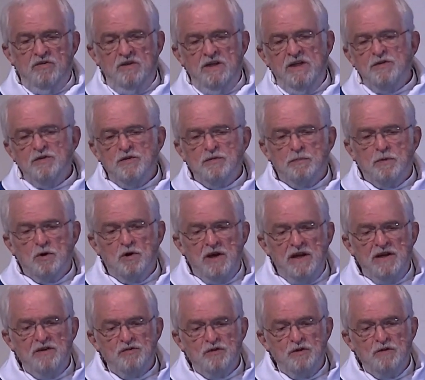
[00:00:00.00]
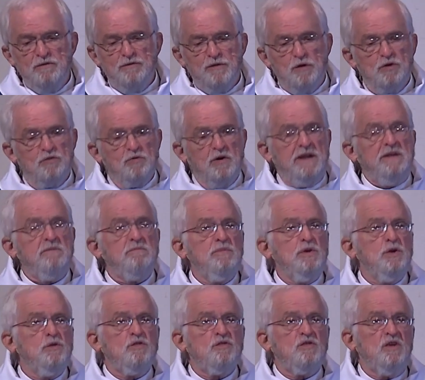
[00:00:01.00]
inspiration for great
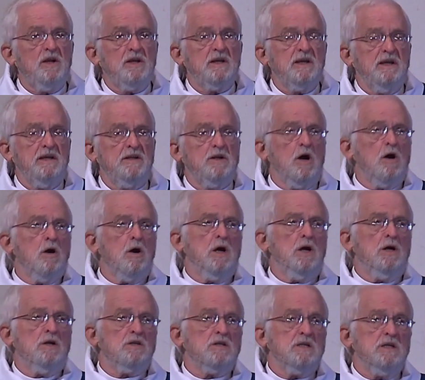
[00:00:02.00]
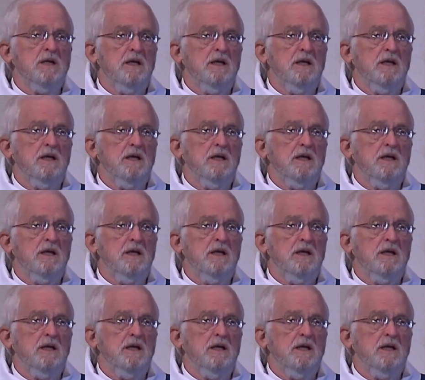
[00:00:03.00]
music and art